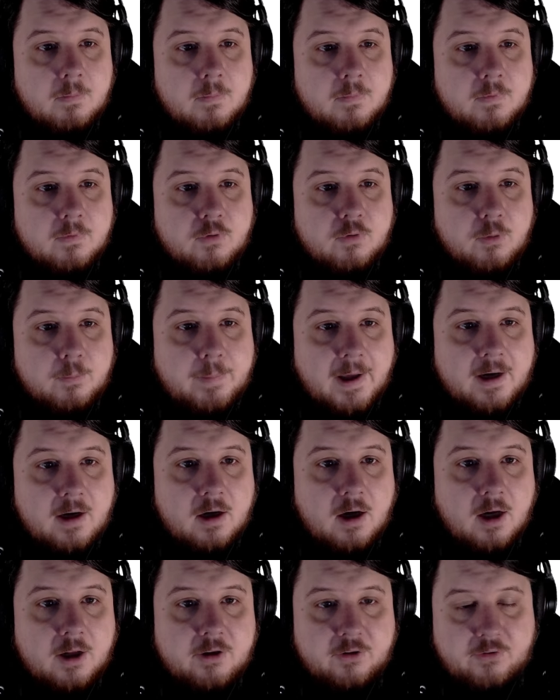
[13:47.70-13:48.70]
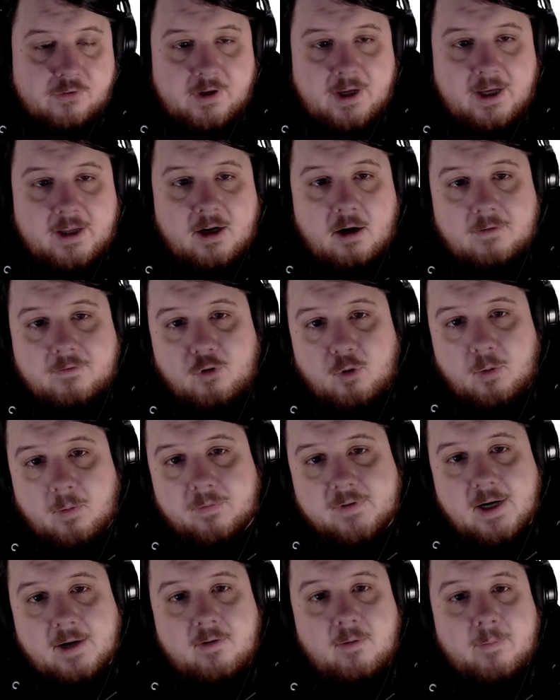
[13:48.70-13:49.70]
To better understand our form of
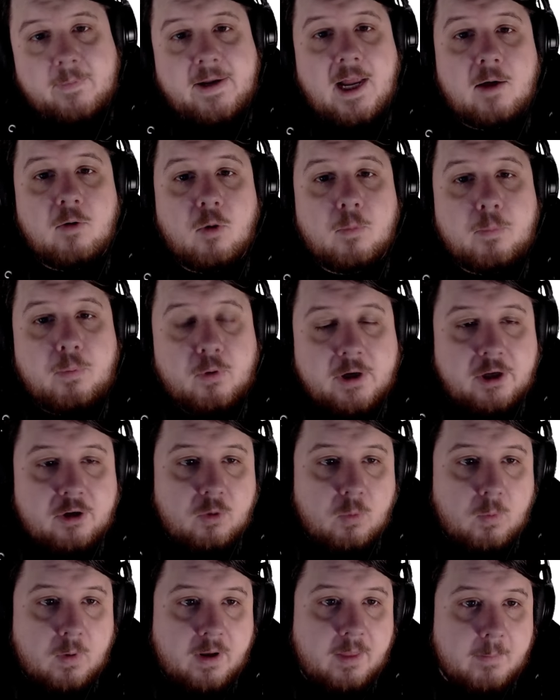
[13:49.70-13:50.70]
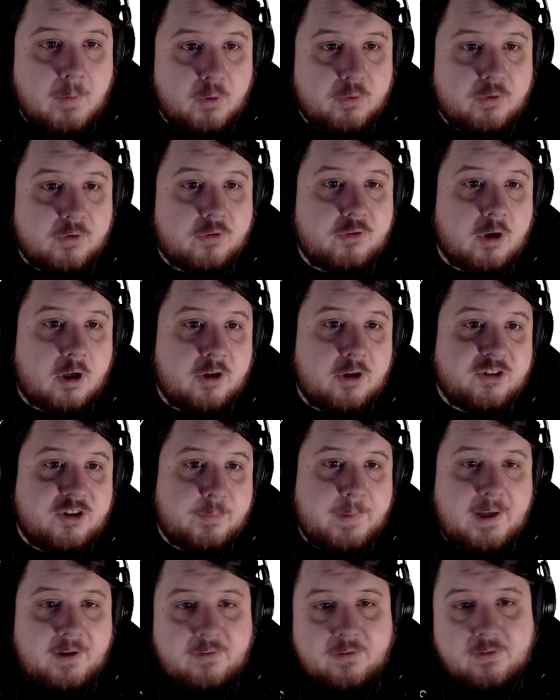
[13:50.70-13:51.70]
government, I will point you to one of the most astonishing
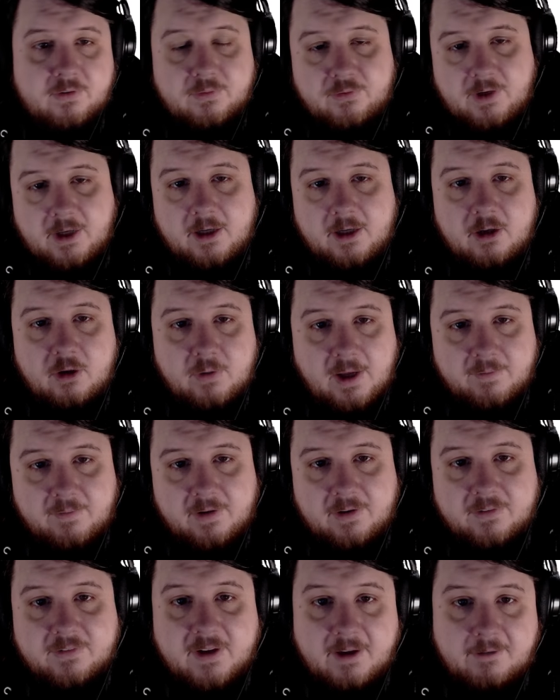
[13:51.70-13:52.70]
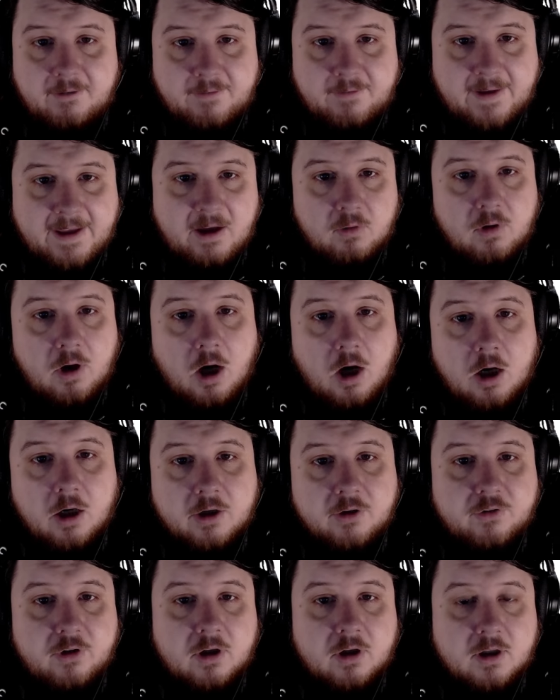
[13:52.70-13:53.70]
pieces of standalone evidence I've found
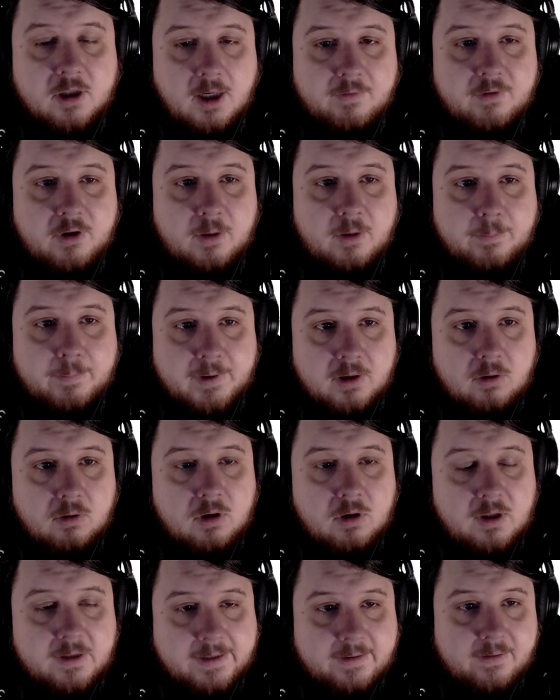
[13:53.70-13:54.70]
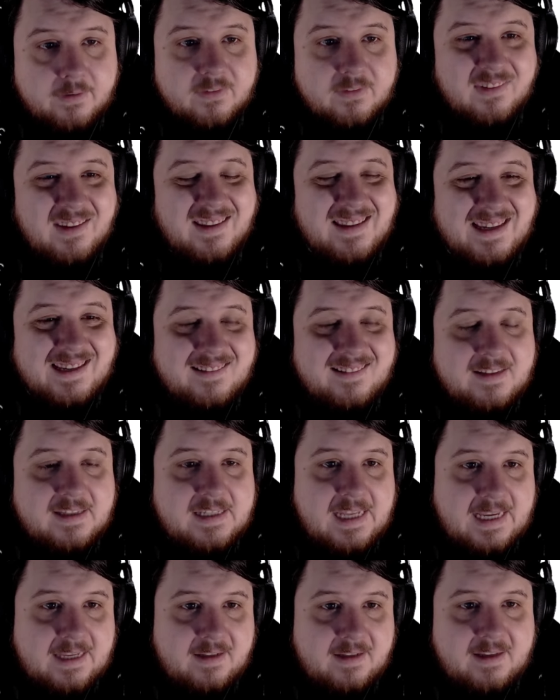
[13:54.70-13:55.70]
Arkansas Governor Bill Clinton's
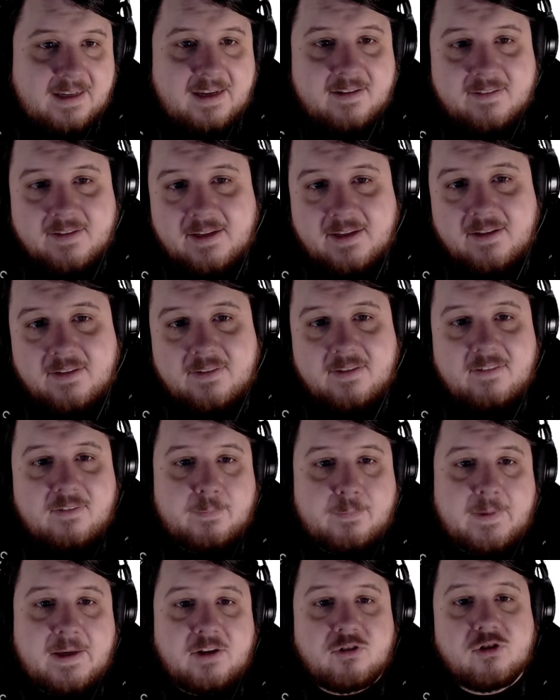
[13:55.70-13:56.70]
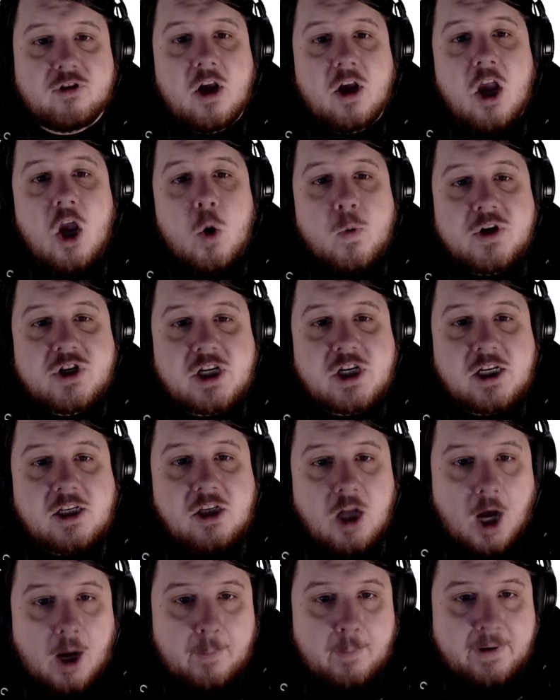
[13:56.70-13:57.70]
1988 DNC speech, which he
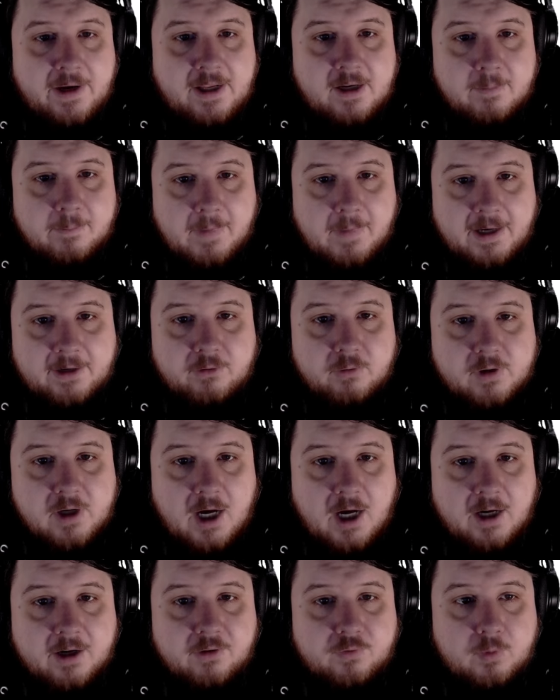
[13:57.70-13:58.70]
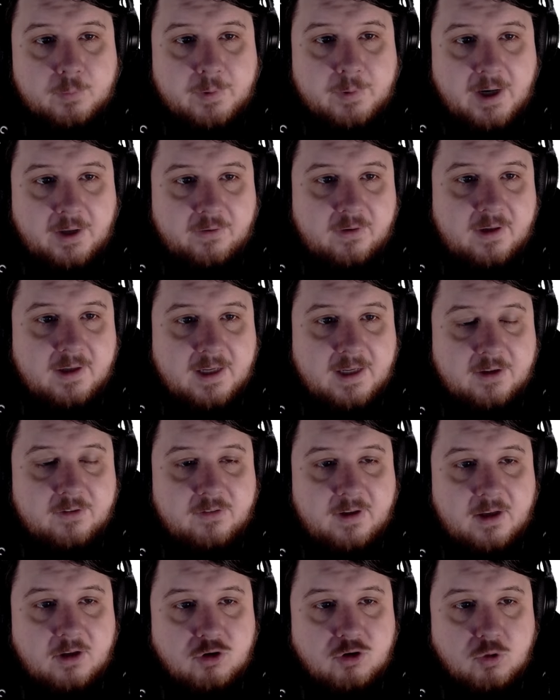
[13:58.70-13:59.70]
nominated Mike Dukakis for president against
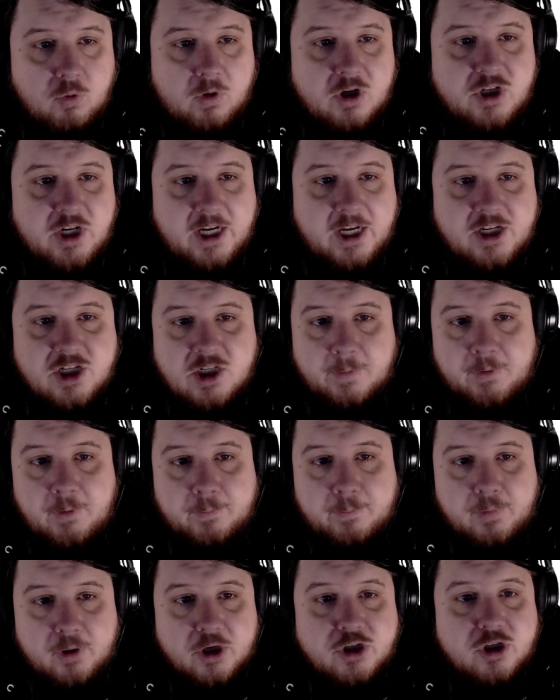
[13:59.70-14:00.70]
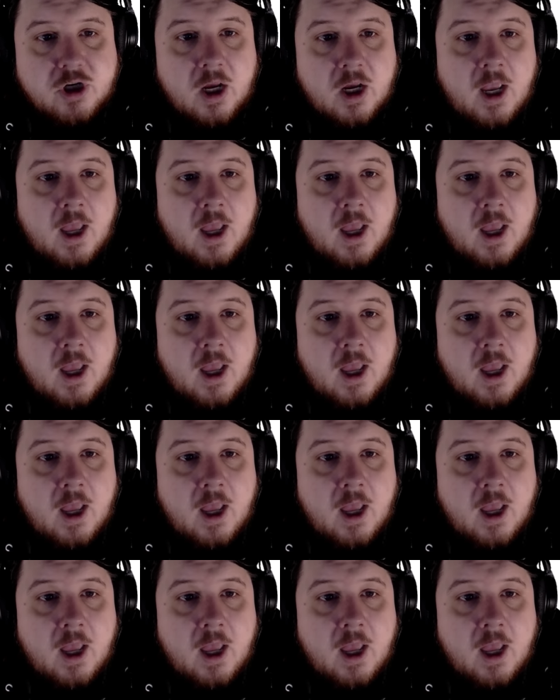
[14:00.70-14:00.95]
George H.W. Bush.